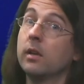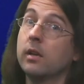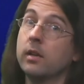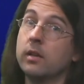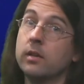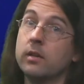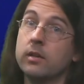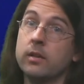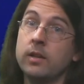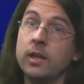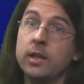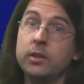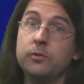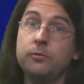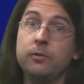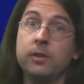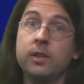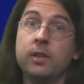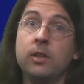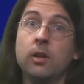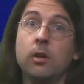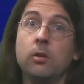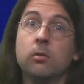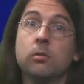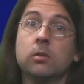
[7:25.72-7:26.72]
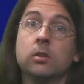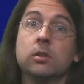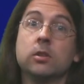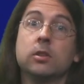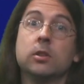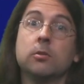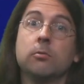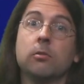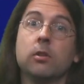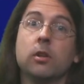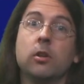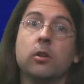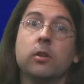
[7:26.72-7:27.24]
In the next video,
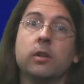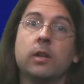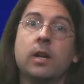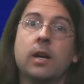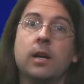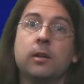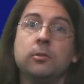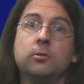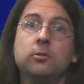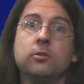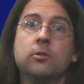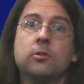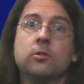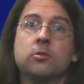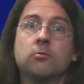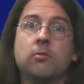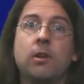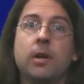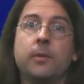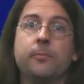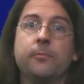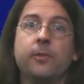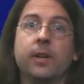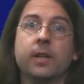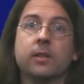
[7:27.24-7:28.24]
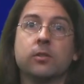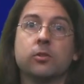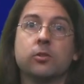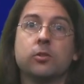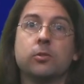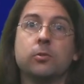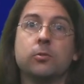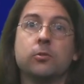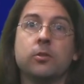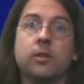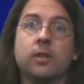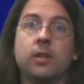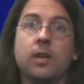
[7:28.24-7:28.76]
you will learn how to describe vectors
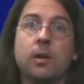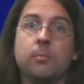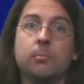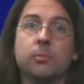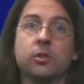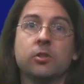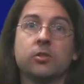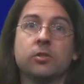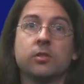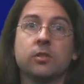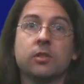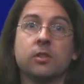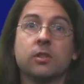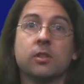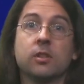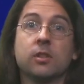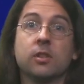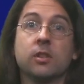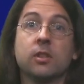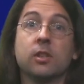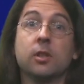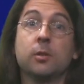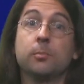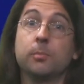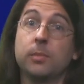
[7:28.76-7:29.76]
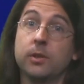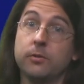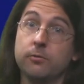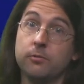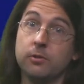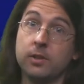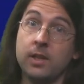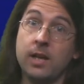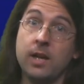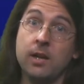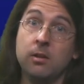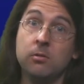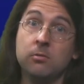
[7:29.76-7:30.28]
using numbers. But for
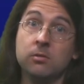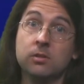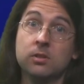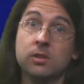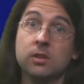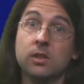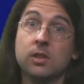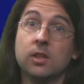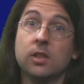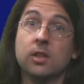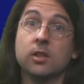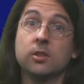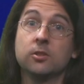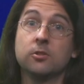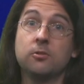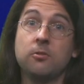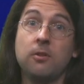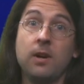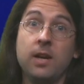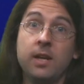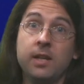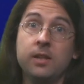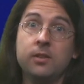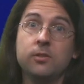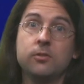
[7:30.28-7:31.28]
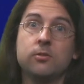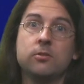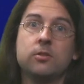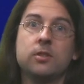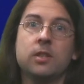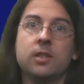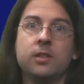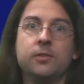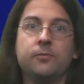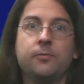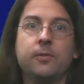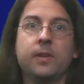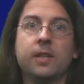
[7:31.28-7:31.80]
now, try to
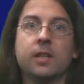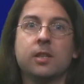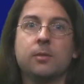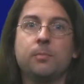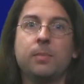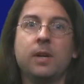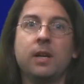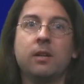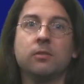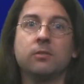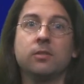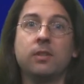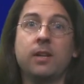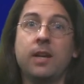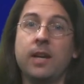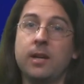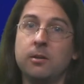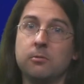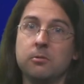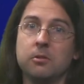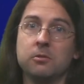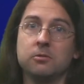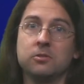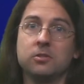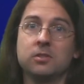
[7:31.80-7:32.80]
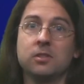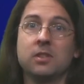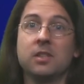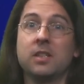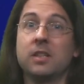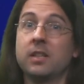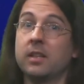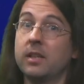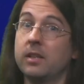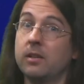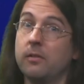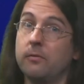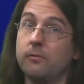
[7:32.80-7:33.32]
just think about arrows
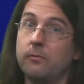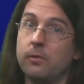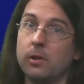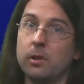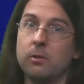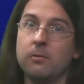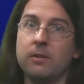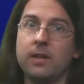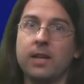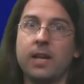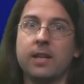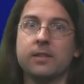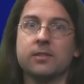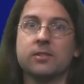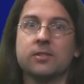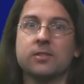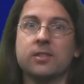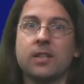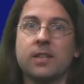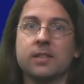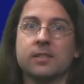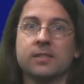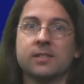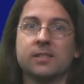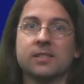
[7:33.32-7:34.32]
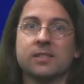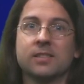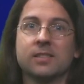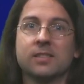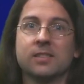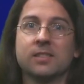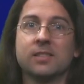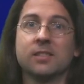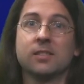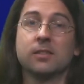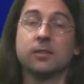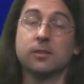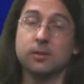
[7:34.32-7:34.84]
in the following exercises.
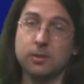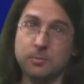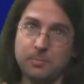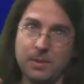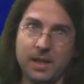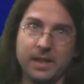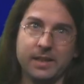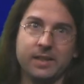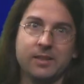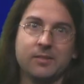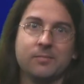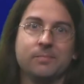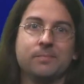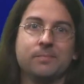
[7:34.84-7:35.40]
Goodbye.